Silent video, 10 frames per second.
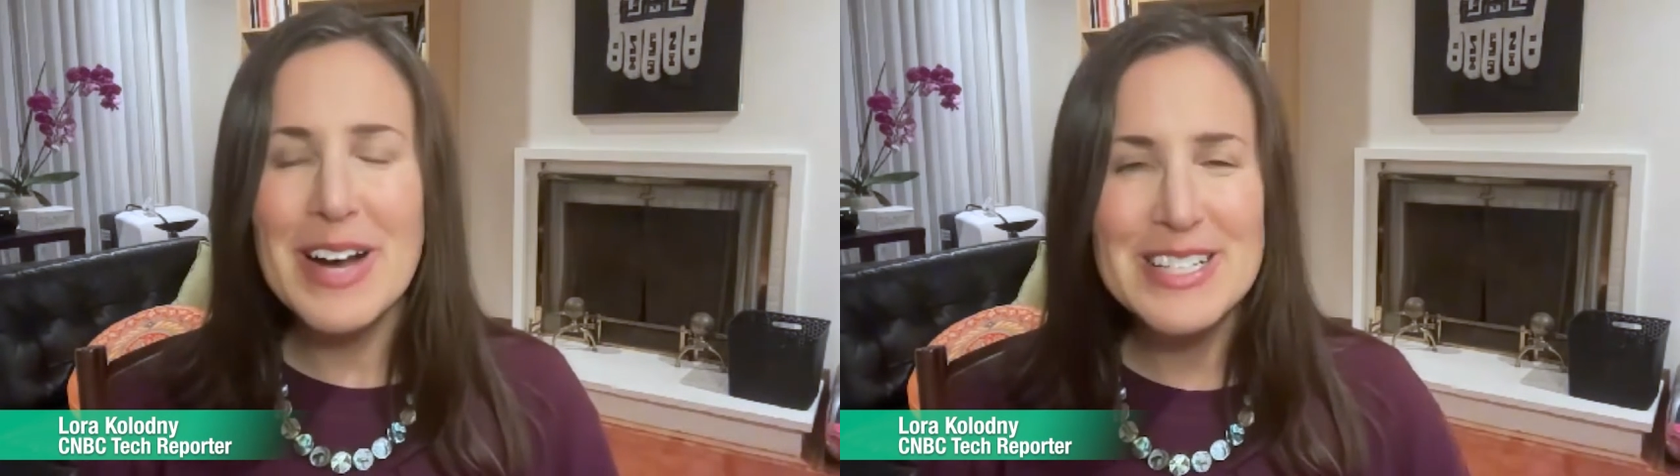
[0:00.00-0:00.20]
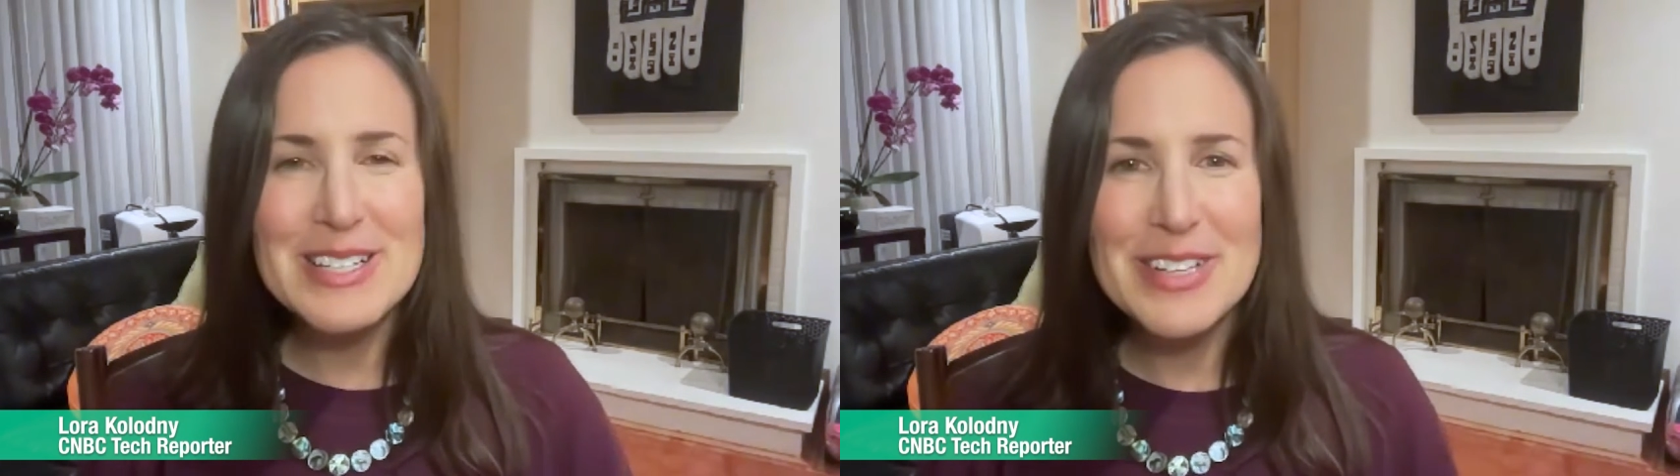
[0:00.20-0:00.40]

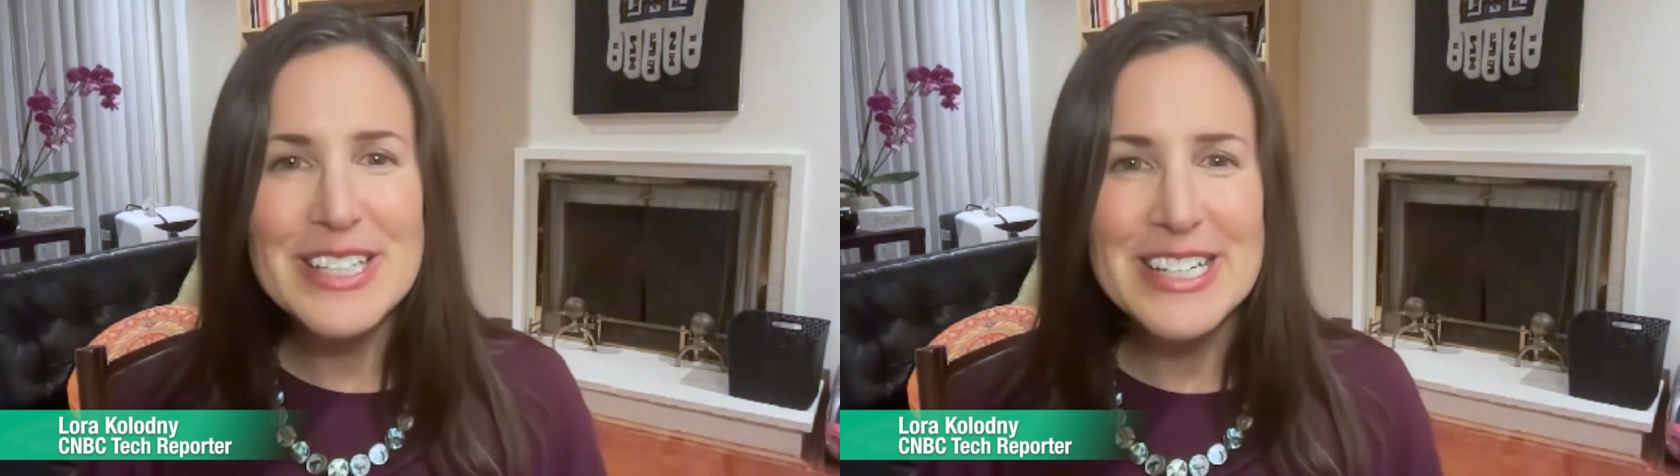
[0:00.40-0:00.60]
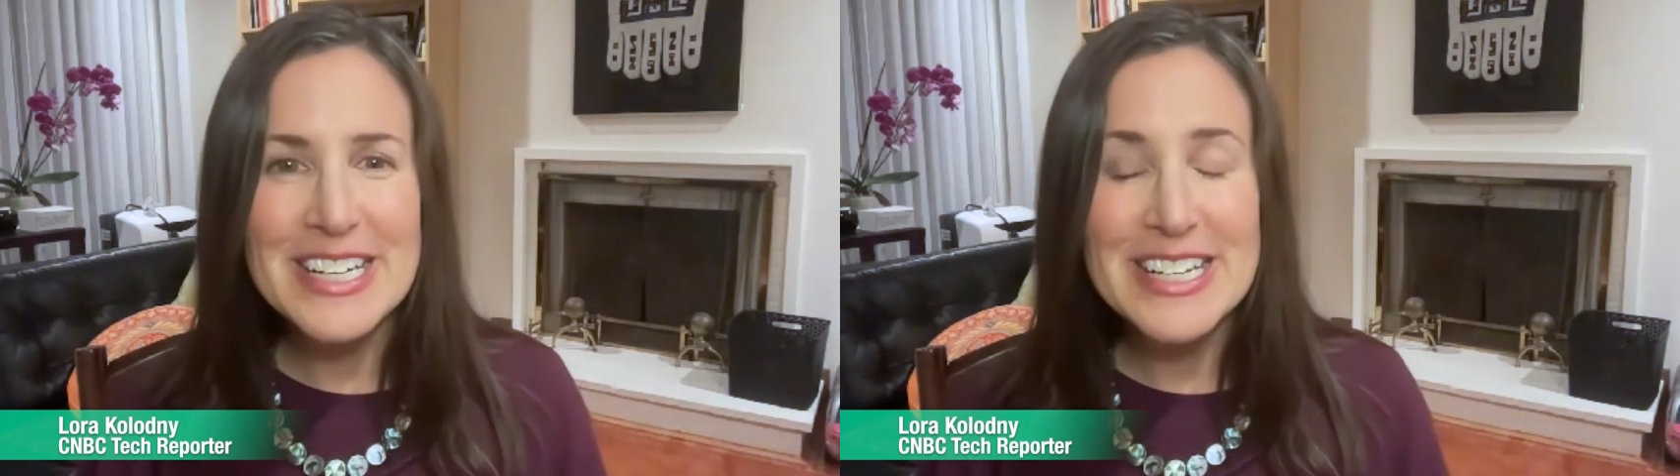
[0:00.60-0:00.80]

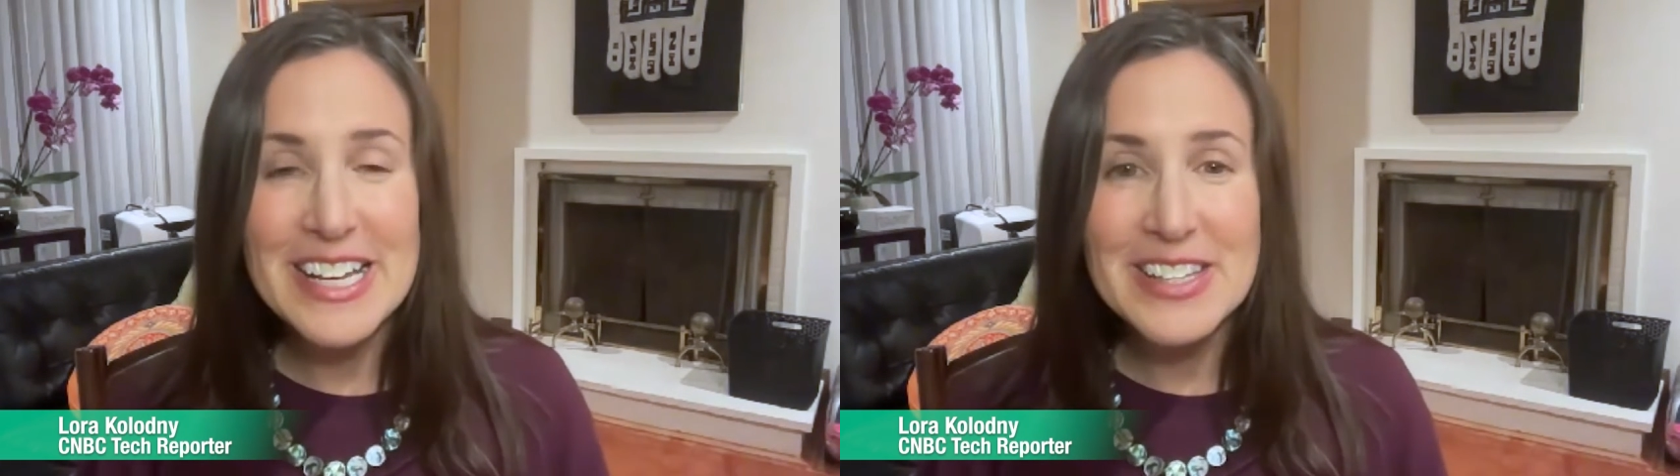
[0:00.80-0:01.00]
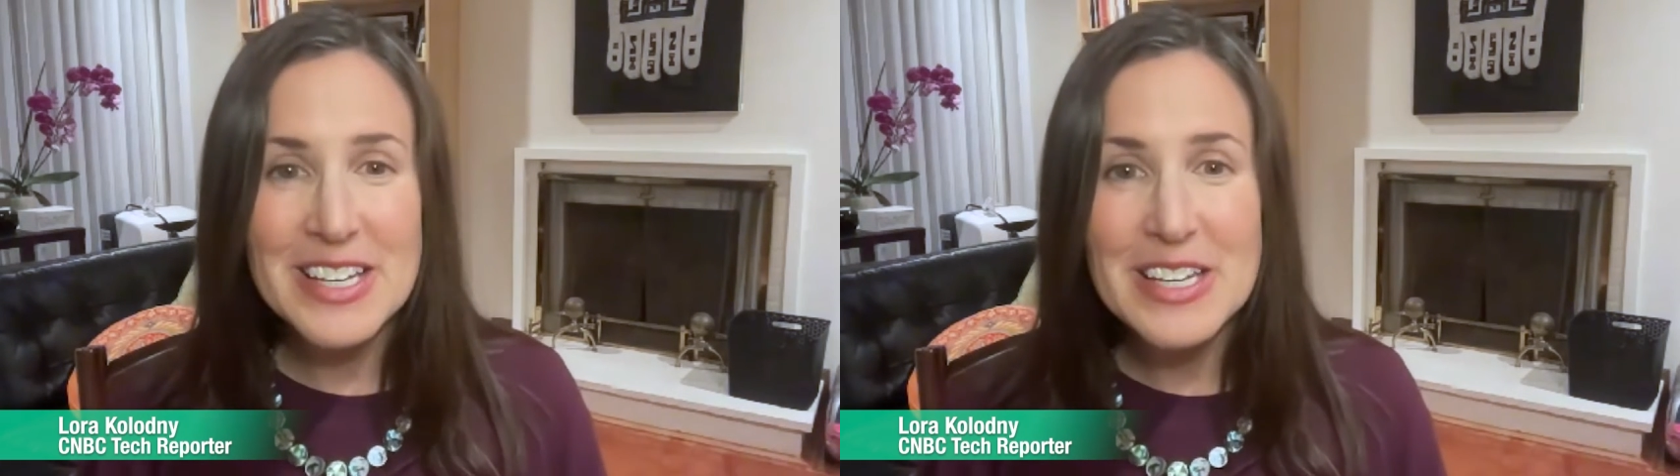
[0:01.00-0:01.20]
possibility
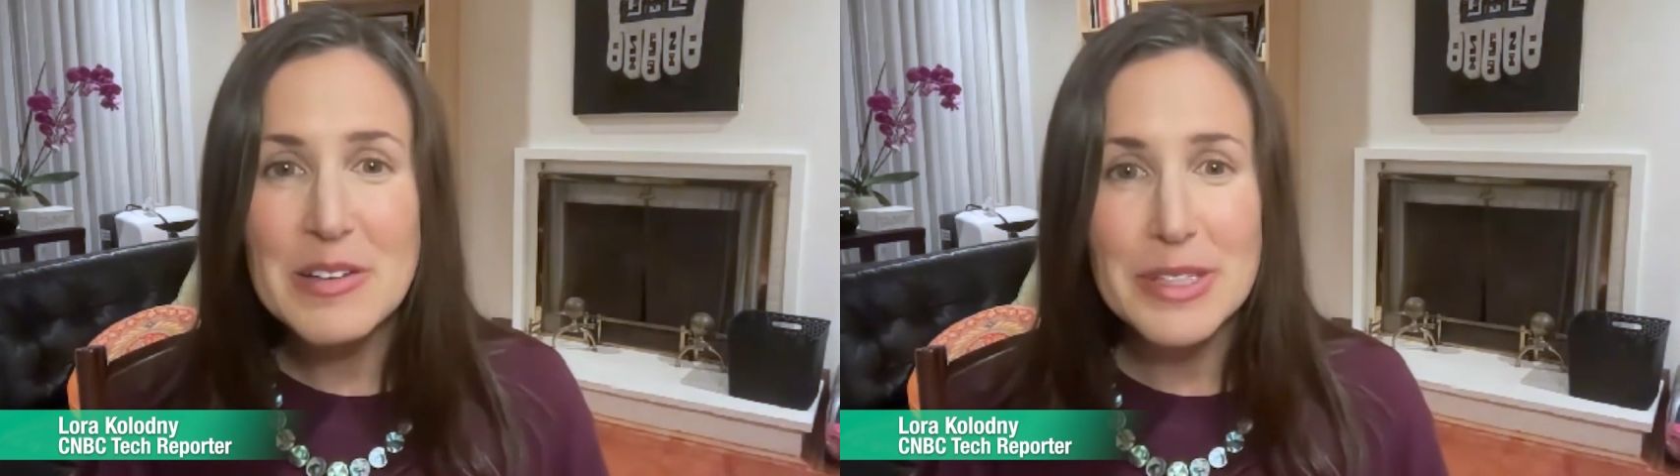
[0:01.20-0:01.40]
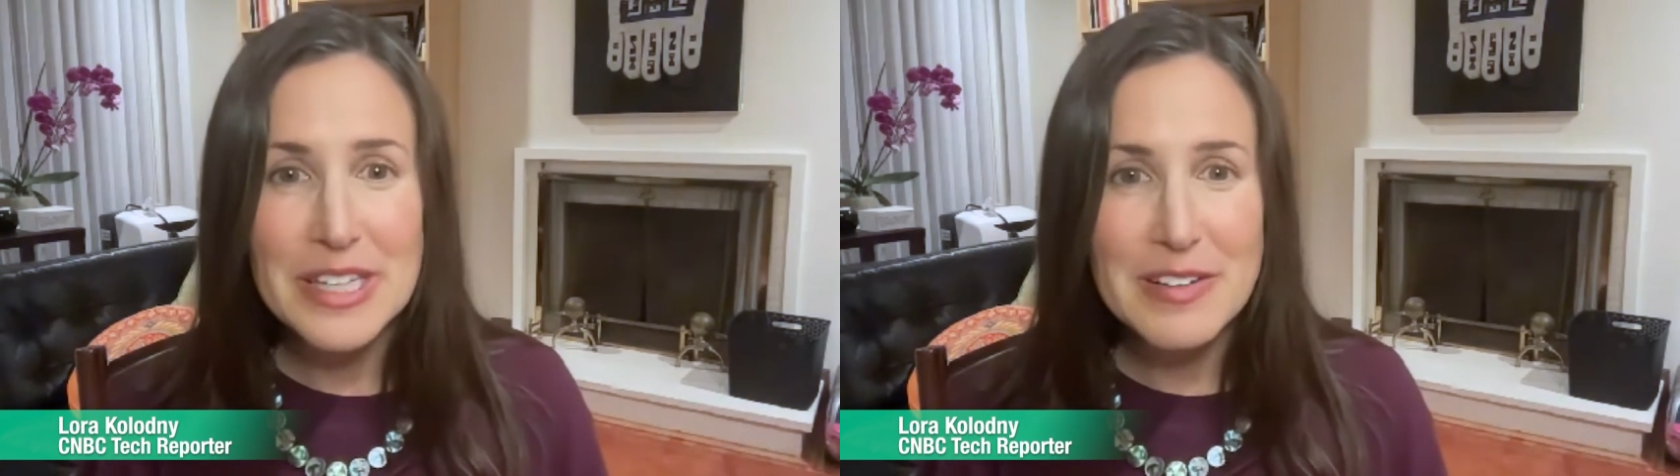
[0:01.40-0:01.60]
and that
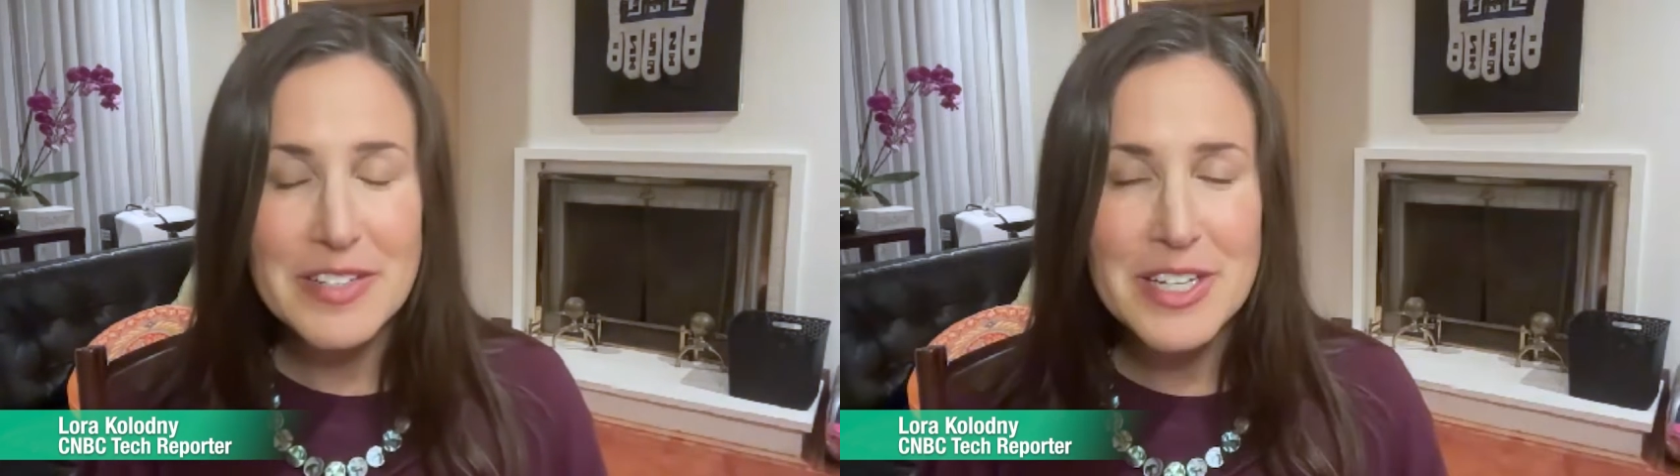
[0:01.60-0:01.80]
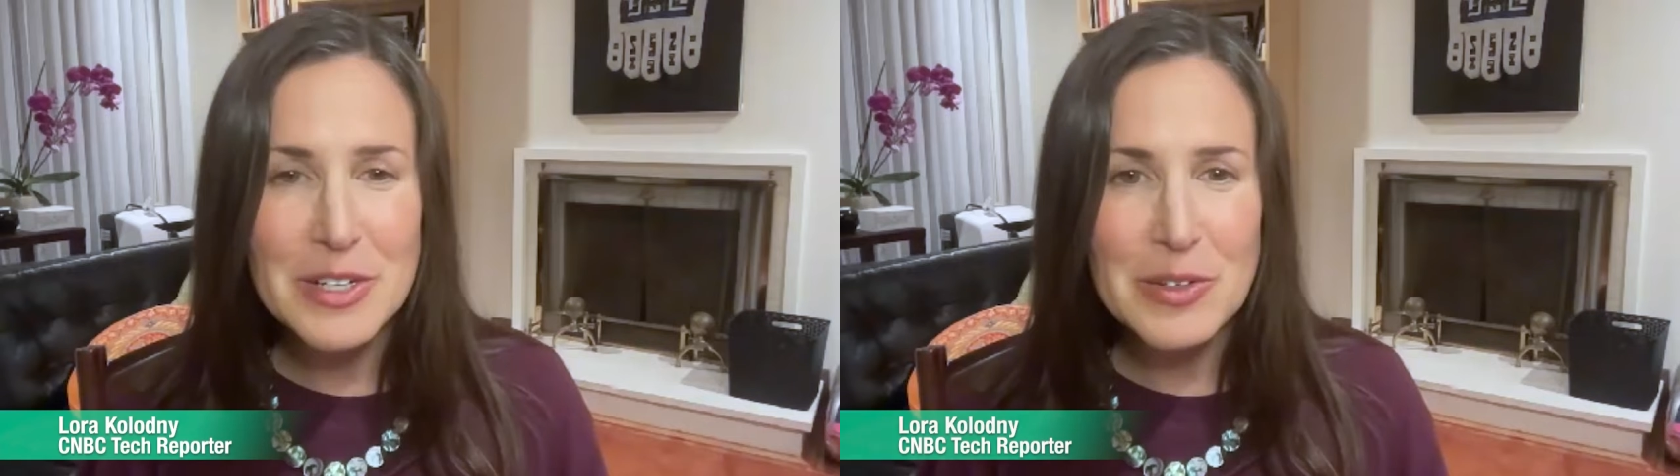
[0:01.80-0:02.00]
he
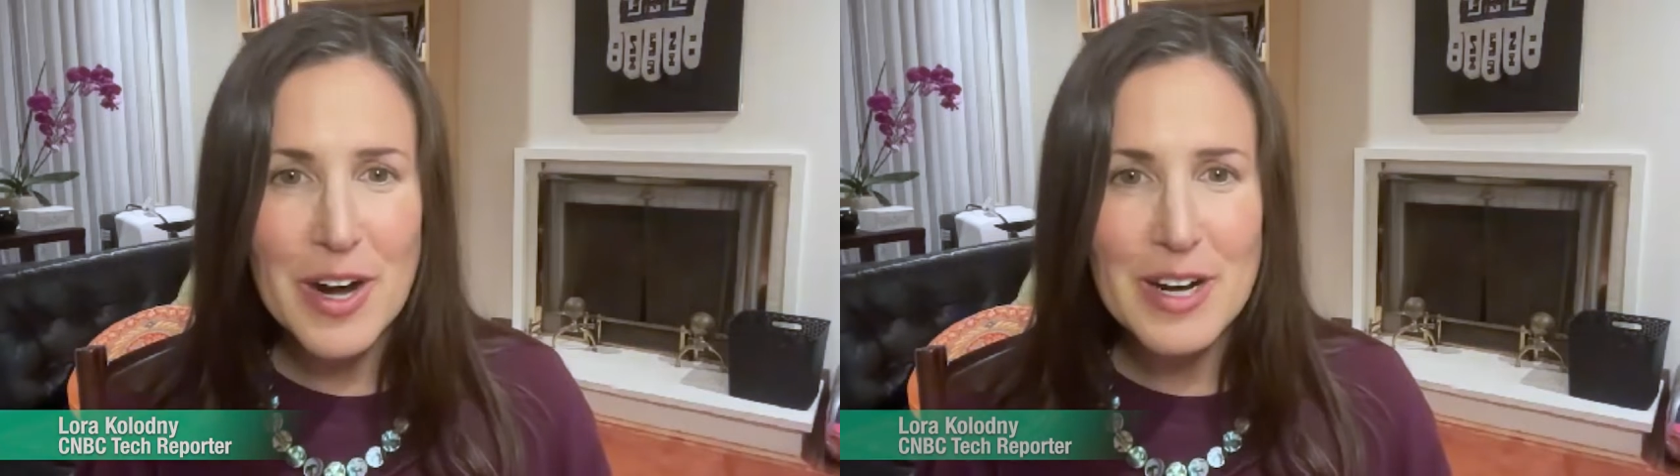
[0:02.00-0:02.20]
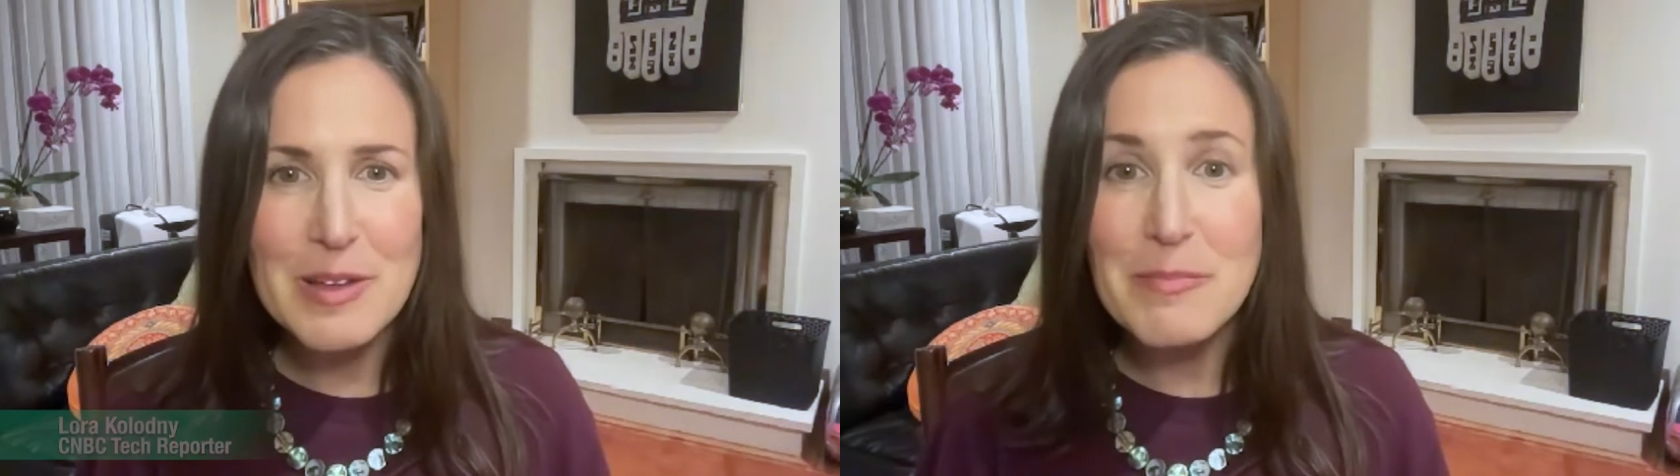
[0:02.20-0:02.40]
believed he could
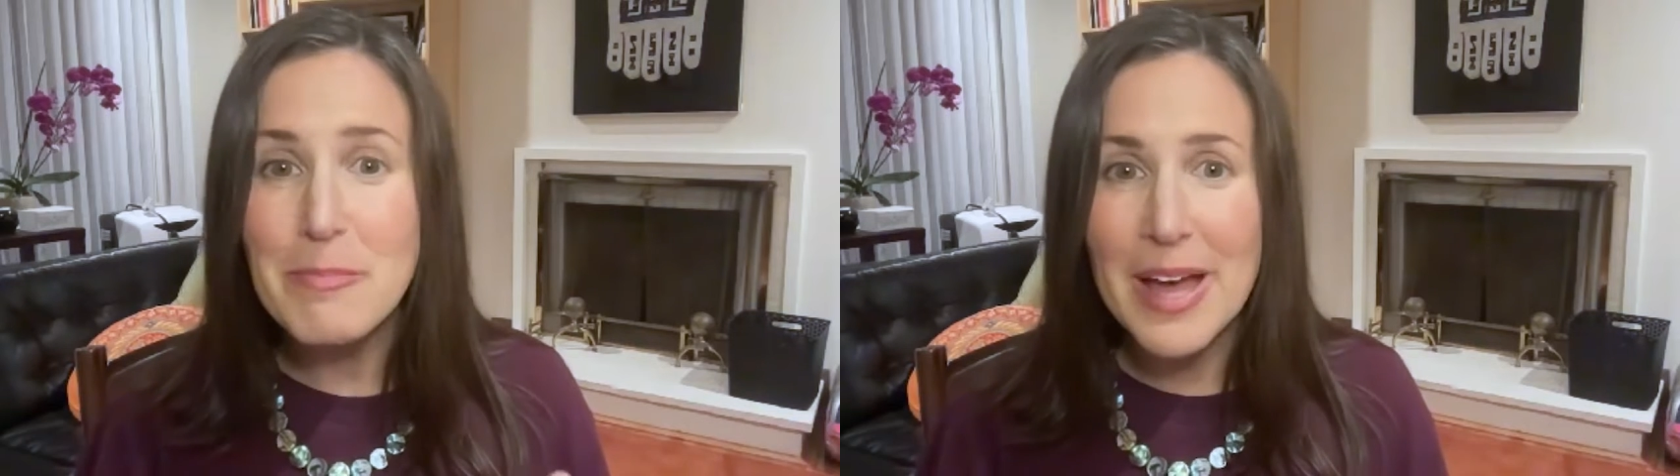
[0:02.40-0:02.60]
run it